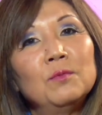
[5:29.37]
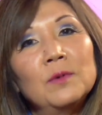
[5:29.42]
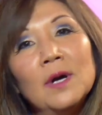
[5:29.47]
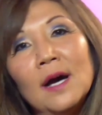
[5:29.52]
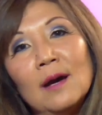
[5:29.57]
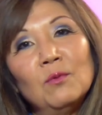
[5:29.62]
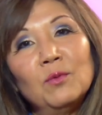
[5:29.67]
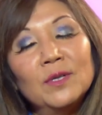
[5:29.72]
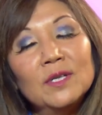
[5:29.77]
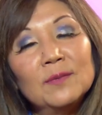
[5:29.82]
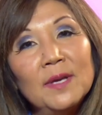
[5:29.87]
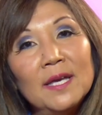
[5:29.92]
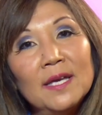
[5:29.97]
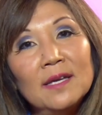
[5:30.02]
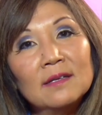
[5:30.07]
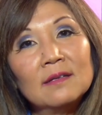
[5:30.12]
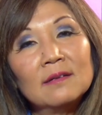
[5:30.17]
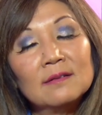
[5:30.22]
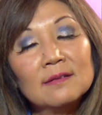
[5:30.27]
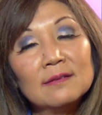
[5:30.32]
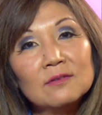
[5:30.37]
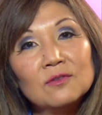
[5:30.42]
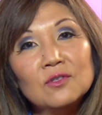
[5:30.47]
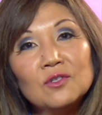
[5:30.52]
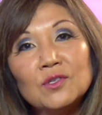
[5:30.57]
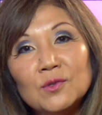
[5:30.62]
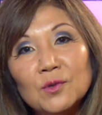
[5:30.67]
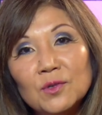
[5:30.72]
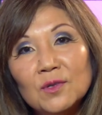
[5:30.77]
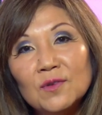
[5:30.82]
Winnipeg
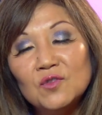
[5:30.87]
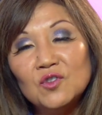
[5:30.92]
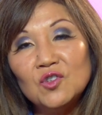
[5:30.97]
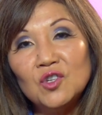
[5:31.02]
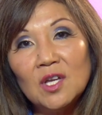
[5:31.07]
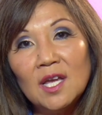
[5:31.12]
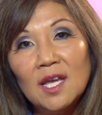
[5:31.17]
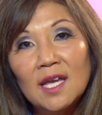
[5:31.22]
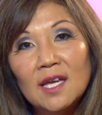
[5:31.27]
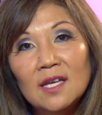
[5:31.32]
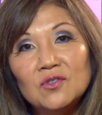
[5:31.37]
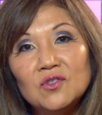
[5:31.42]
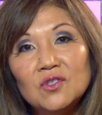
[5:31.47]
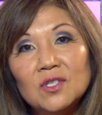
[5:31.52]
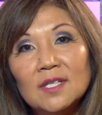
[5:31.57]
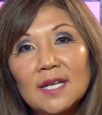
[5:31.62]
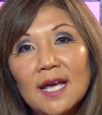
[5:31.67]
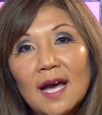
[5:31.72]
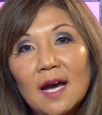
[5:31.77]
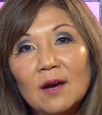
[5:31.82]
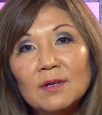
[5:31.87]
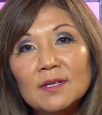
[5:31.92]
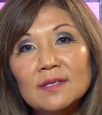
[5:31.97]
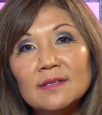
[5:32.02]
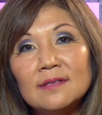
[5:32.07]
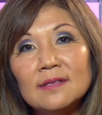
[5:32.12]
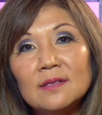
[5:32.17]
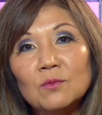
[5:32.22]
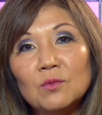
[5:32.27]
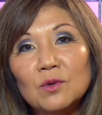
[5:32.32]
sort of changed, and how
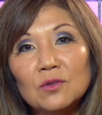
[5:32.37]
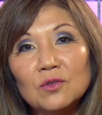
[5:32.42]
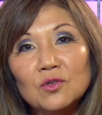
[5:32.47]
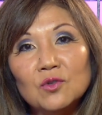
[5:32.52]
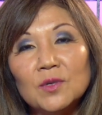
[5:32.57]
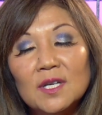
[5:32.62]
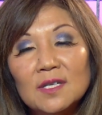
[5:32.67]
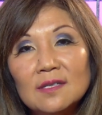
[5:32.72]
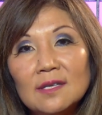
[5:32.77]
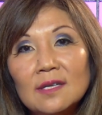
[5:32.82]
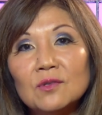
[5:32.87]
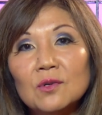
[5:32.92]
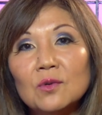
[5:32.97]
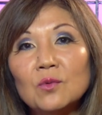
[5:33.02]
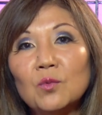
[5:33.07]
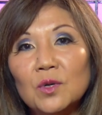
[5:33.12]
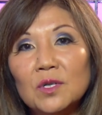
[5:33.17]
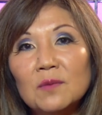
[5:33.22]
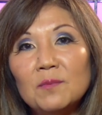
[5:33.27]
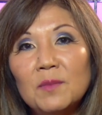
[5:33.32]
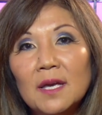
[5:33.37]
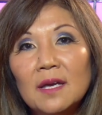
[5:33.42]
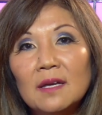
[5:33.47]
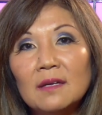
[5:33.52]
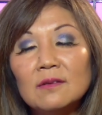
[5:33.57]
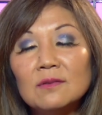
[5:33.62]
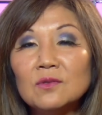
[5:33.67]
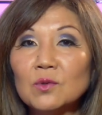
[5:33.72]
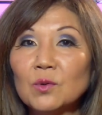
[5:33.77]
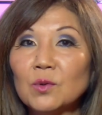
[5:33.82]
has the World Trade Center
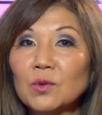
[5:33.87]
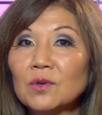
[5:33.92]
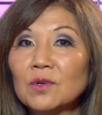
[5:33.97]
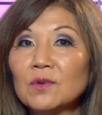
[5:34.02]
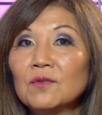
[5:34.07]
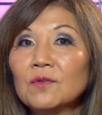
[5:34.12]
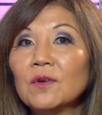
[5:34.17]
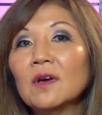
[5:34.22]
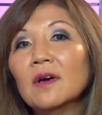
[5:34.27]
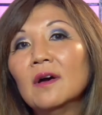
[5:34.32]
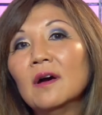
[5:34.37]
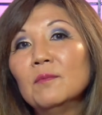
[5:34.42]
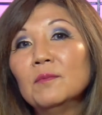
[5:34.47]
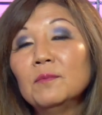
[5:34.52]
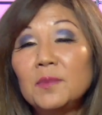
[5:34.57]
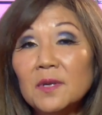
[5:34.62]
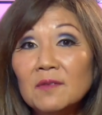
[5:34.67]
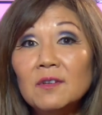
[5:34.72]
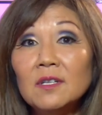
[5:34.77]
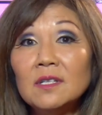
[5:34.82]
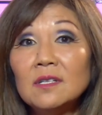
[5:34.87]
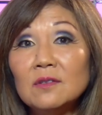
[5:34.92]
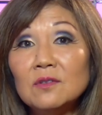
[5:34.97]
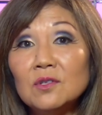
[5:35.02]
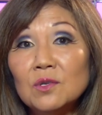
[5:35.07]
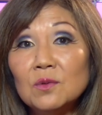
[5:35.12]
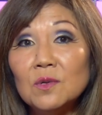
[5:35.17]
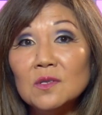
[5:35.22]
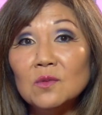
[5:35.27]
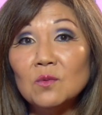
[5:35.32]
Winnipeg sort of pivoted
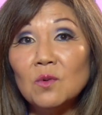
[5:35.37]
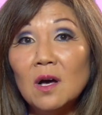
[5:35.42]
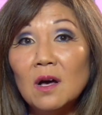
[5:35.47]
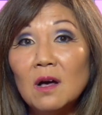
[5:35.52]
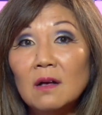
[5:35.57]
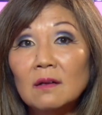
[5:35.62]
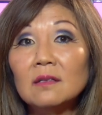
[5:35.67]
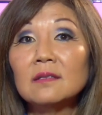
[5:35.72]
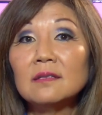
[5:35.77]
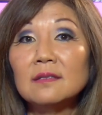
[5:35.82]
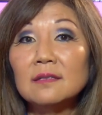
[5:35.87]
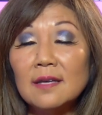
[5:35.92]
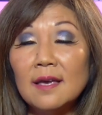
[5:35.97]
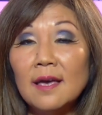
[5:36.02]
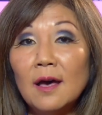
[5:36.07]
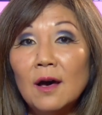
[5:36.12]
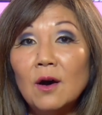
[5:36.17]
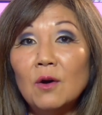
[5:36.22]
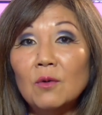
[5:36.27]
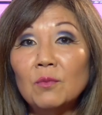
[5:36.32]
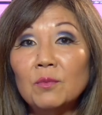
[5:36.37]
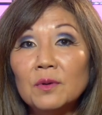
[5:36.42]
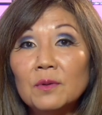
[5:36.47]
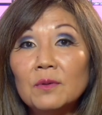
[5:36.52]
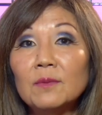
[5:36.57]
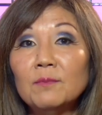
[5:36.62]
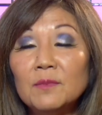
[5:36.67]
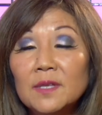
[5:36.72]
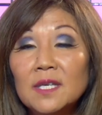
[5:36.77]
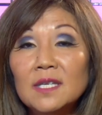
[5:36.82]
to as well to help
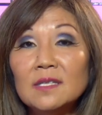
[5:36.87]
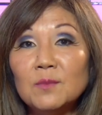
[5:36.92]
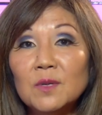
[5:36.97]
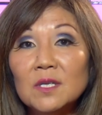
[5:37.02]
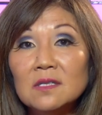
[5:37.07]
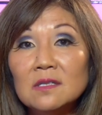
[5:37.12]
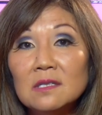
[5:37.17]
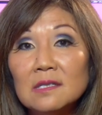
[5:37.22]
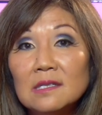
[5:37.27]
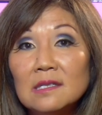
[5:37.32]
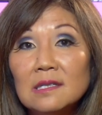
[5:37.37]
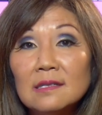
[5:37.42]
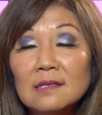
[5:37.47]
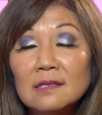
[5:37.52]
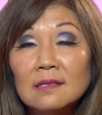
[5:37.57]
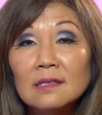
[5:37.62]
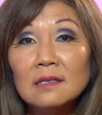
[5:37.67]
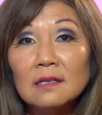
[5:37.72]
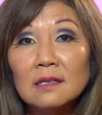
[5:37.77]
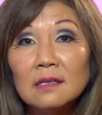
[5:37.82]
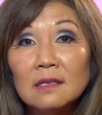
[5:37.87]
these businesses?